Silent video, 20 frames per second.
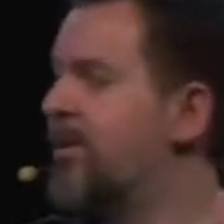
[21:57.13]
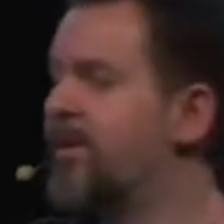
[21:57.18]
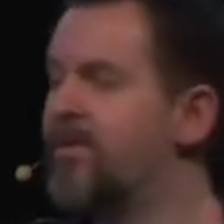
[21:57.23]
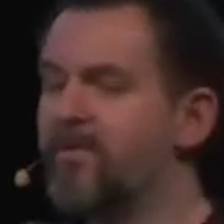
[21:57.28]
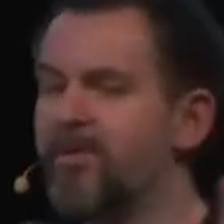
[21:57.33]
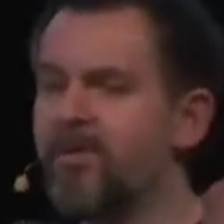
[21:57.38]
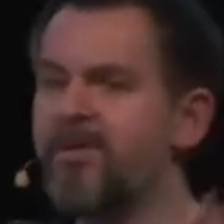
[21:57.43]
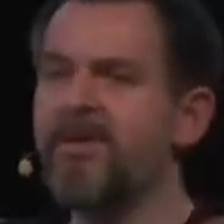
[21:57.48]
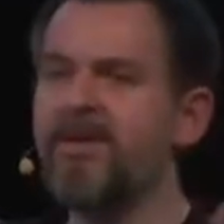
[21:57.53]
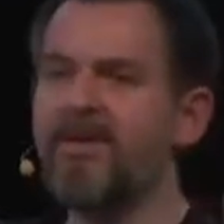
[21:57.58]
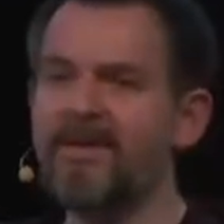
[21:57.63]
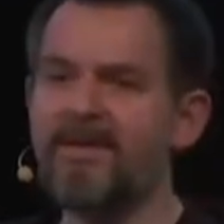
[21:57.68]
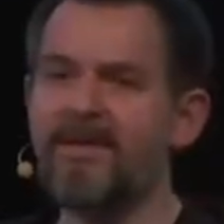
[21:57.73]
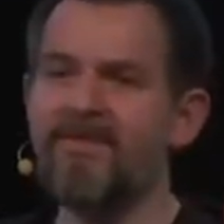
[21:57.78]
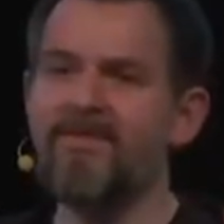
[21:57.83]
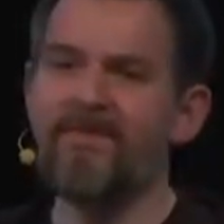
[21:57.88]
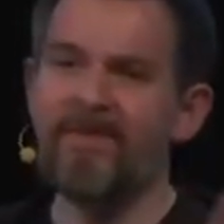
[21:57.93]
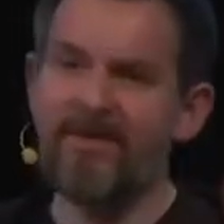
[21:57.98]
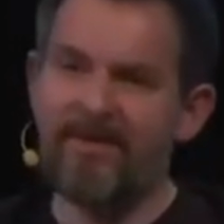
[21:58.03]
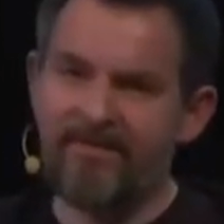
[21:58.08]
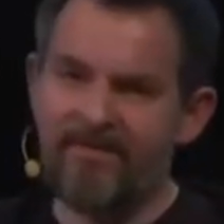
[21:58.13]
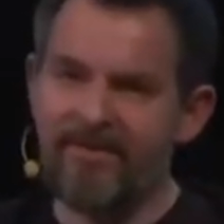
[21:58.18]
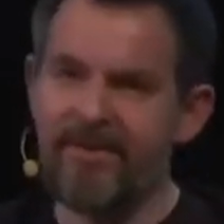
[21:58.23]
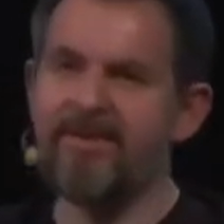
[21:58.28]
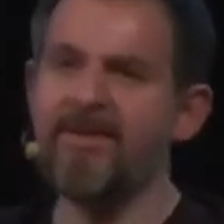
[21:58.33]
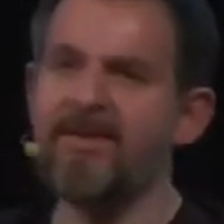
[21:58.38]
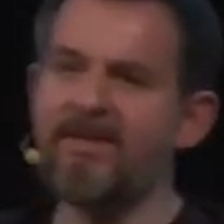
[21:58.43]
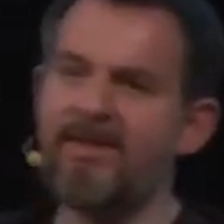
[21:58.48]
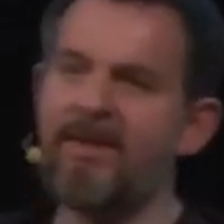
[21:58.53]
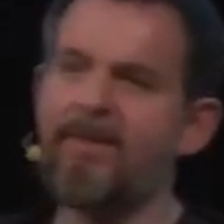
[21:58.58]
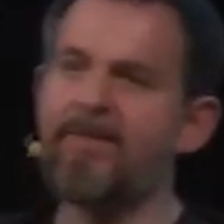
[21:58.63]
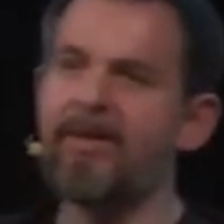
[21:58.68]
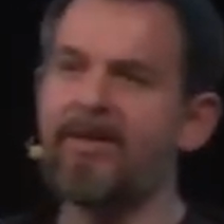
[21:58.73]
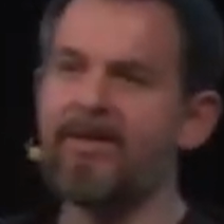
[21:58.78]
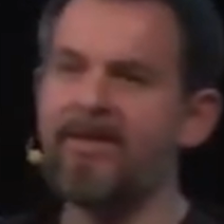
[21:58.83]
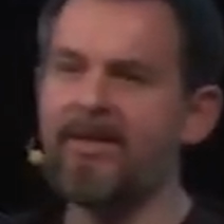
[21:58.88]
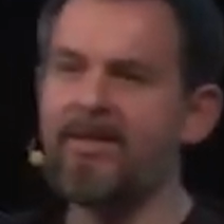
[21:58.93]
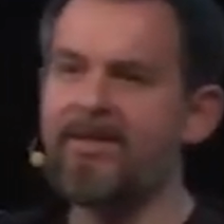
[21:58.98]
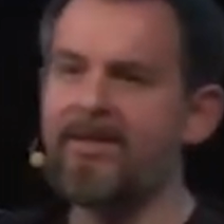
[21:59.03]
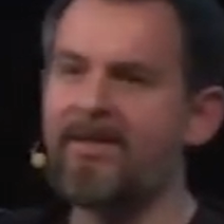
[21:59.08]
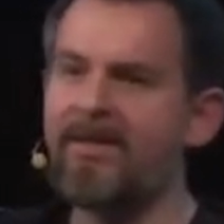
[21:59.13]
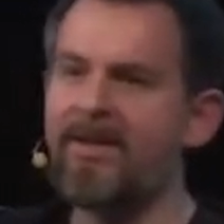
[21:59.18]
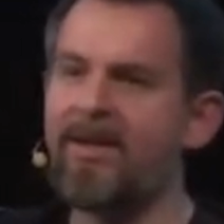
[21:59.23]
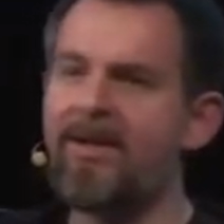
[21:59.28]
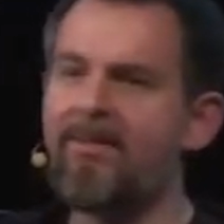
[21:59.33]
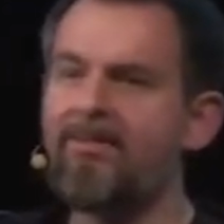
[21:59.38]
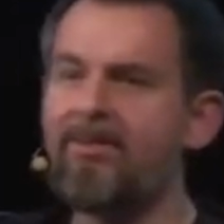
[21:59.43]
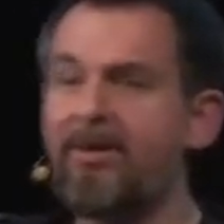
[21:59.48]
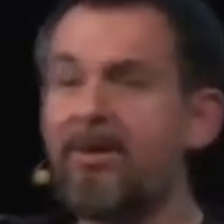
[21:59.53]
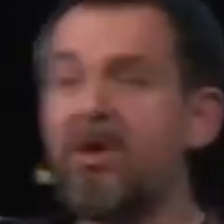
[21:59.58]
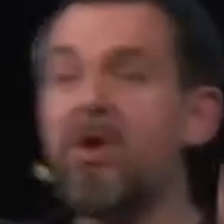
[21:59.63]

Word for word: all by myself, and I would never